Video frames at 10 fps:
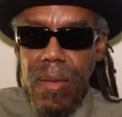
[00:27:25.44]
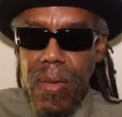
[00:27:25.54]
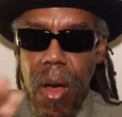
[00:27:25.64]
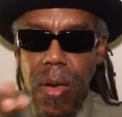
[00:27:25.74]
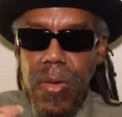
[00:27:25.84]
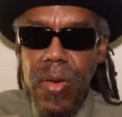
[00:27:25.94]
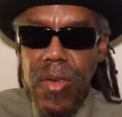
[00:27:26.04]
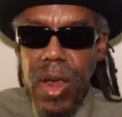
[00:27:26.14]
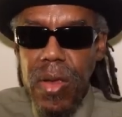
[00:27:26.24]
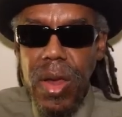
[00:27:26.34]
So all you can
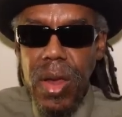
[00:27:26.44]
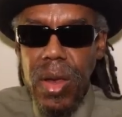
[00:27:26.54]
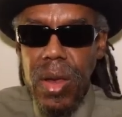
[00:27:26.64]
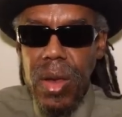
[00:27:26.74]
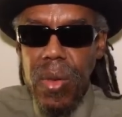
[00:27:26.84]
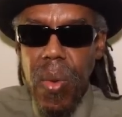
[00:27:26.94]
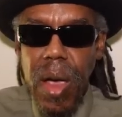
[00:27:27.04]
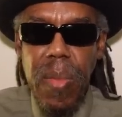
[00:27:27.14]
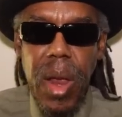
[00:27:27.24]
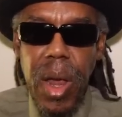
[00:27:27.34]
say is
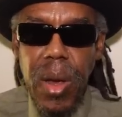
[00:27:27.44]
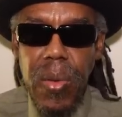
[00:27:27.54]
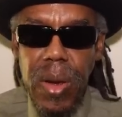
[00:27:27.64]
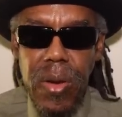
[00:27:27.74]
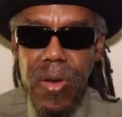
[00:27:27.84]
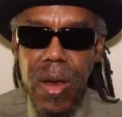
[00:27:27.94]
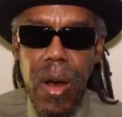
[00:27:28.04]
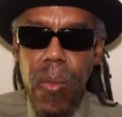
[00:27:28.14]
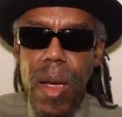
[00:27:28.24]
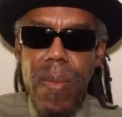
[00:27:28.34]
White man ain't gonna give you shit.
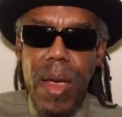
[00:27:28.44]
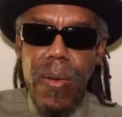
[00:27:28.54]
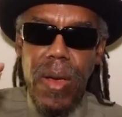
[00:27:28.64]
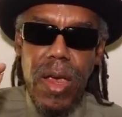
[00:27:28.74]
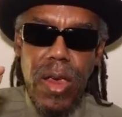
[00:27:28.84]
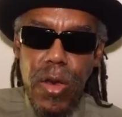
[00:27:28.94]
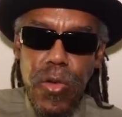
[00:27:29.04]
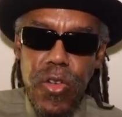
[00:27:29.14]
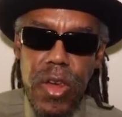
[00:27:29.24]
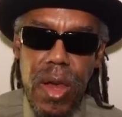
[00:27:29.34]
Not a white man gonna give
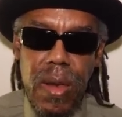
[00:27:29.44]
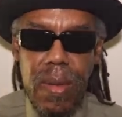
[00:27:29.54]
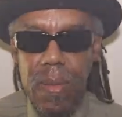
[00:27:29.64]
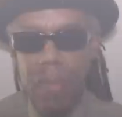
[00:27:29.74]
you shit.